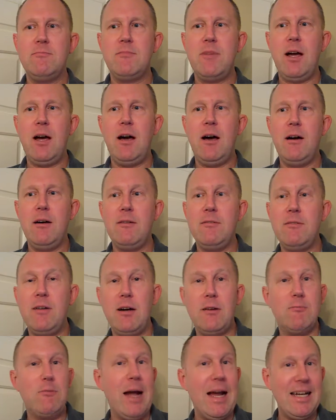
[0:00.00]

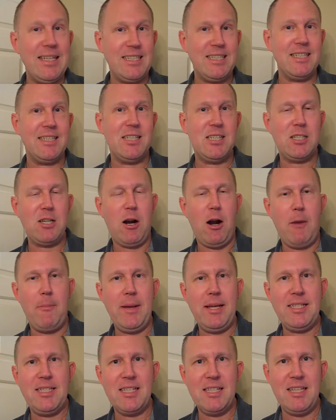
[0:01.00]
rising star,
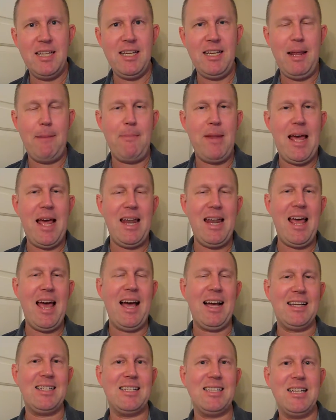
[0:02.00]
basically, named Ed
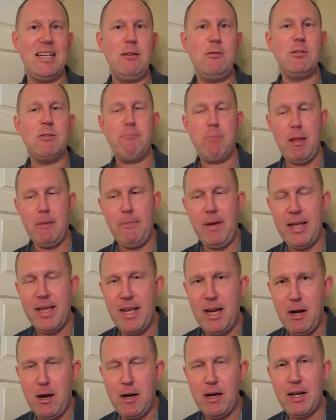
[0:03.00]
Exley, who's played by
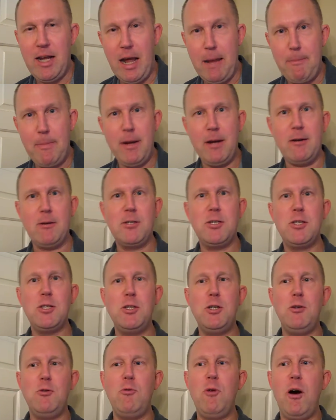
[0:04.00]
Guy Pearce,
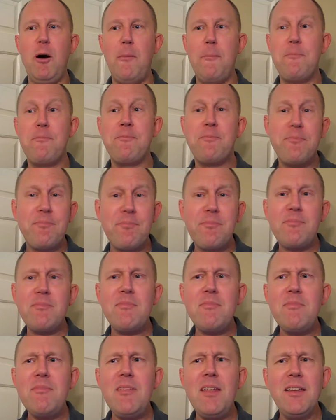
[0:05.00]
to
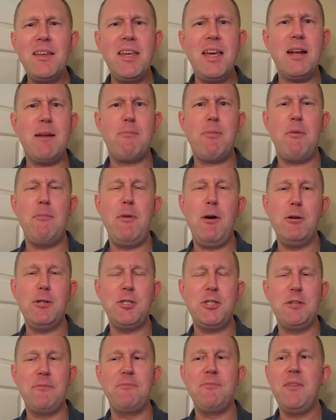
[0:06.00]
get a
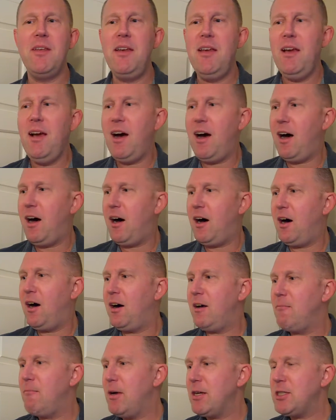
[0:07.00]
promotion,
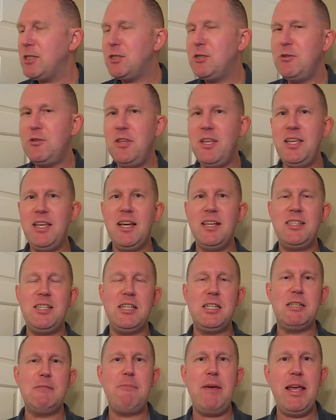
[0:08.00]
much to the
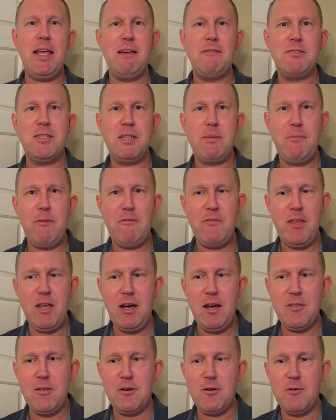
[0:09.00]
dismay of some of the
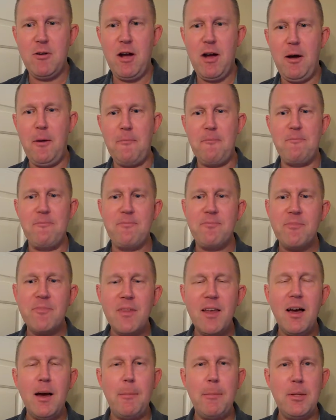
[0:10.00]
other
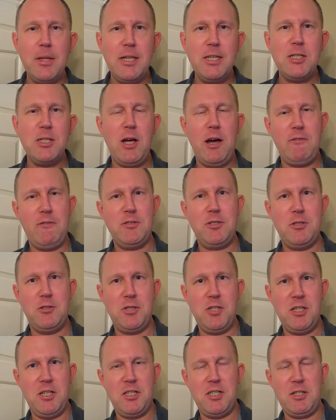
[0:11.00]
police
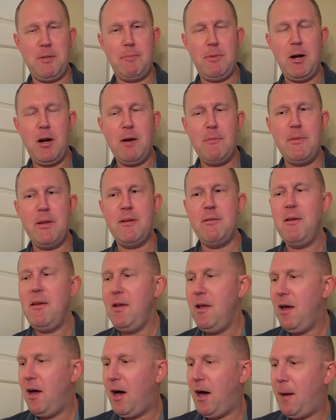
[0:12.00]
officers in his department,
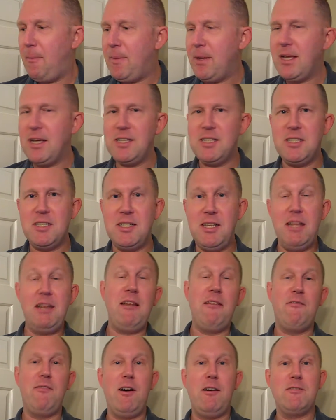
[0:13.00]
because it
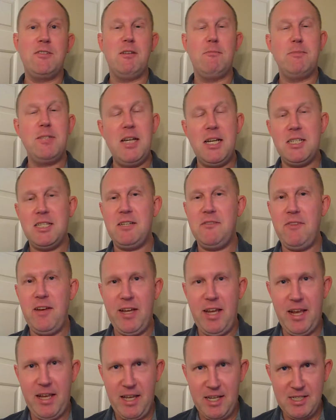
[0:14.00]
involves him
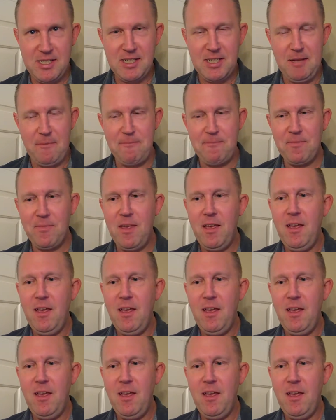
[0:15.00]
testifying against them.